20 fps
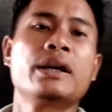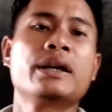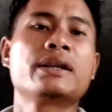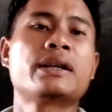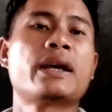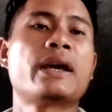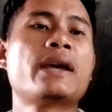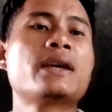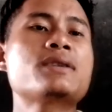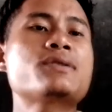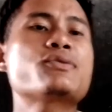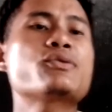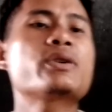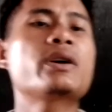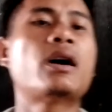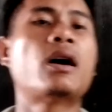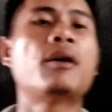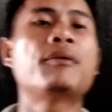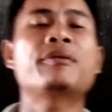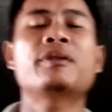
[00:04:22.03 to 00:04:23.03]
In the
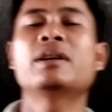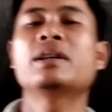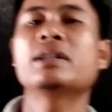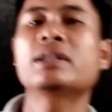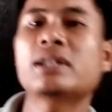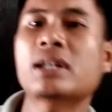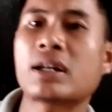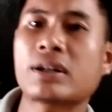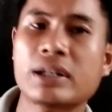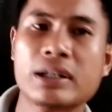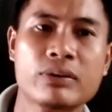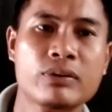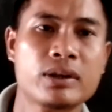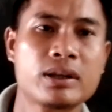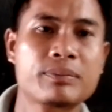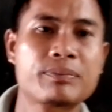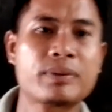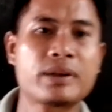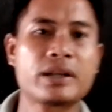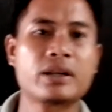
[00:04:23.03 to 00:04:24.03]
history of India, Rig
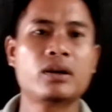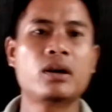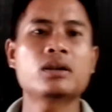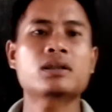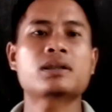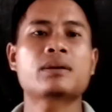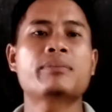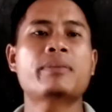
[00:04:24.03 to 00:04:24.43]
Vedic period,